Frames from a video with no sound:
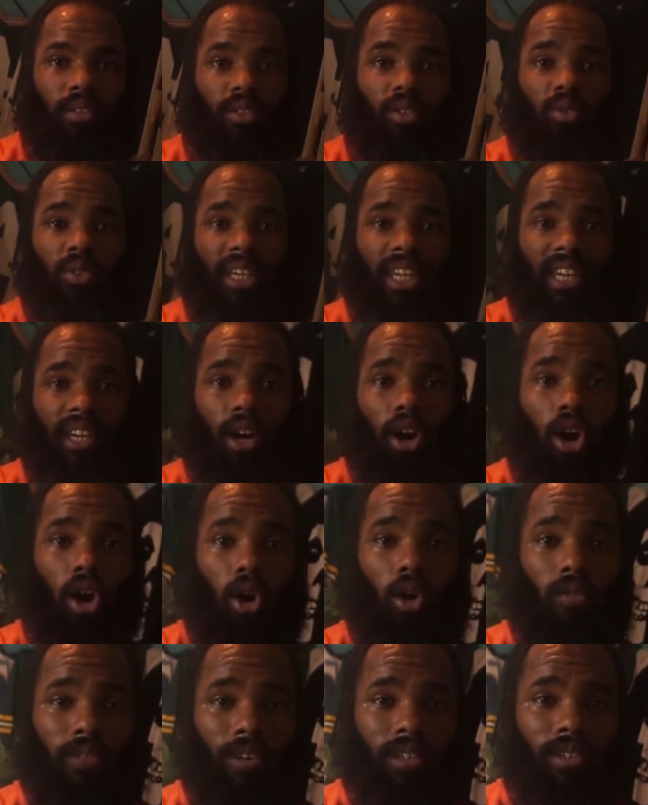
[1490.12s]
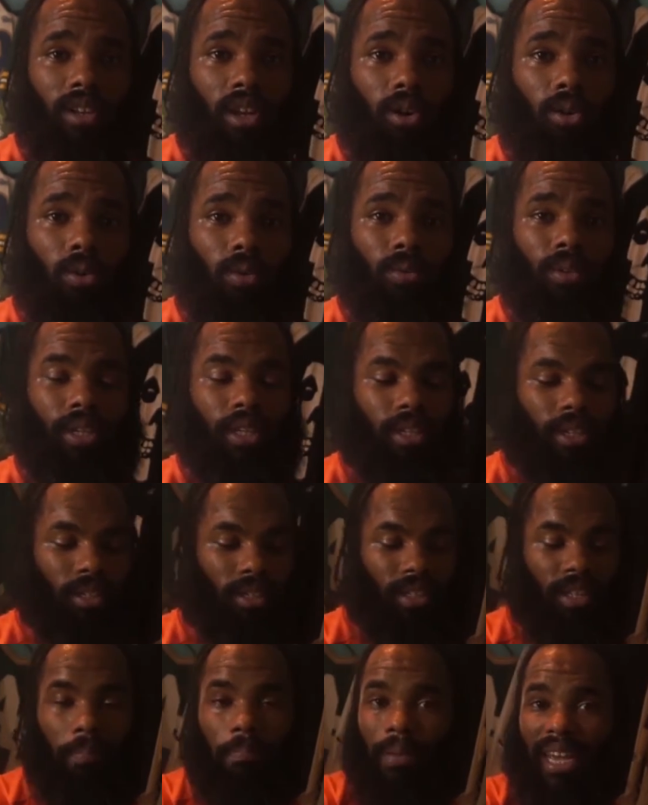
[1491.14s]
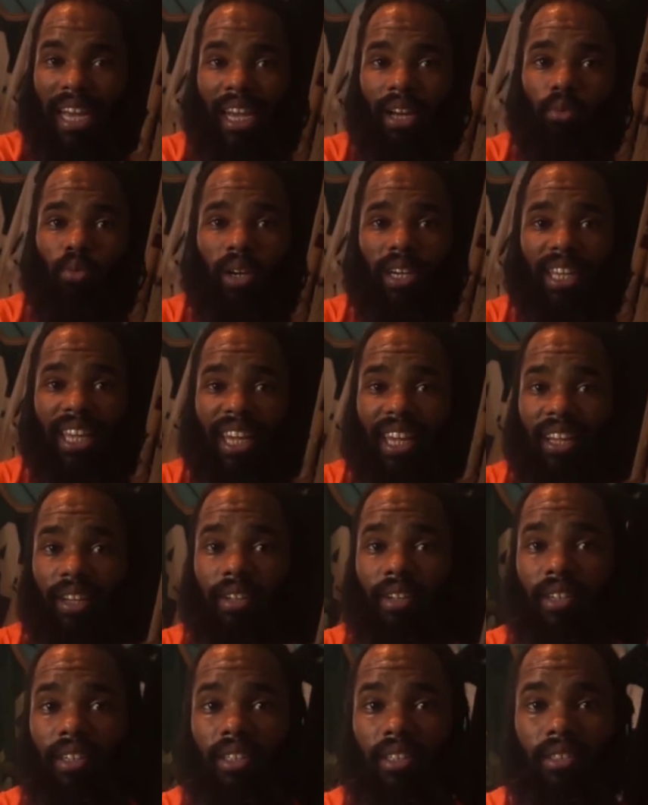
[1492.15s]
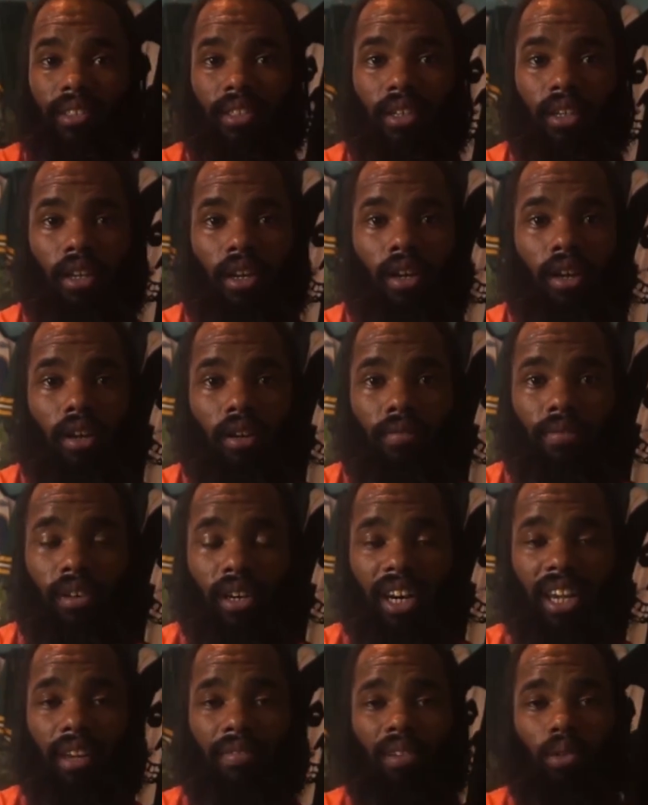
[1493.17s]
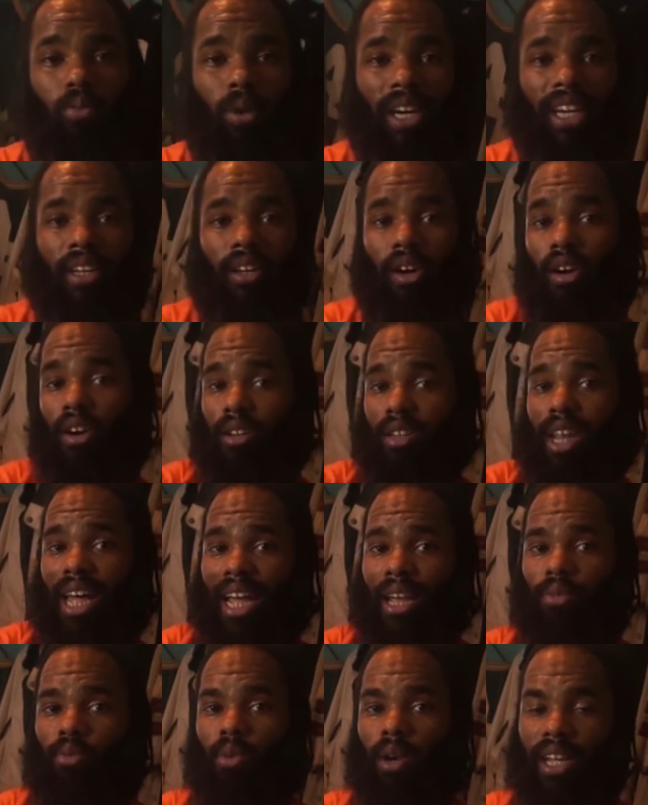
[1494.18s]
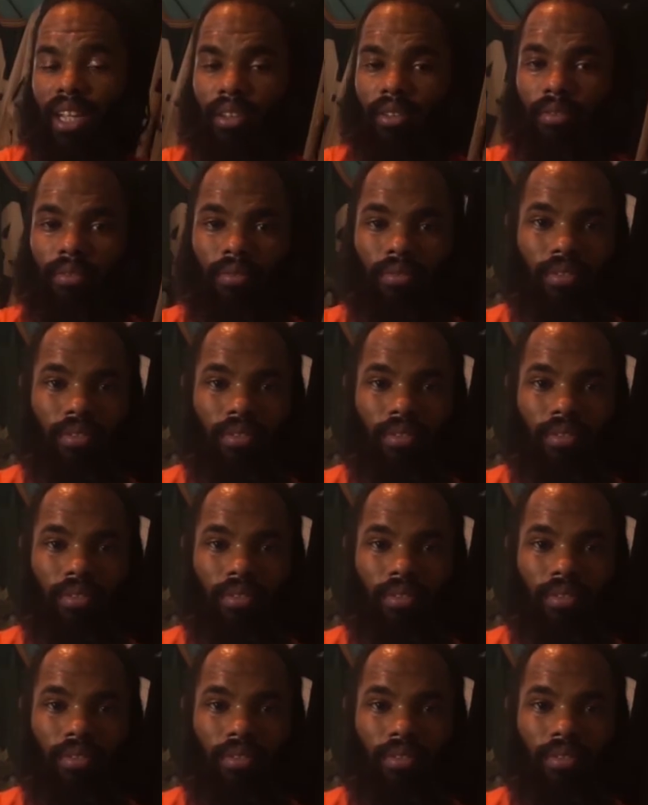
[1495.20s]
you can overload the bag with canned goods for heavyweight or lightweight.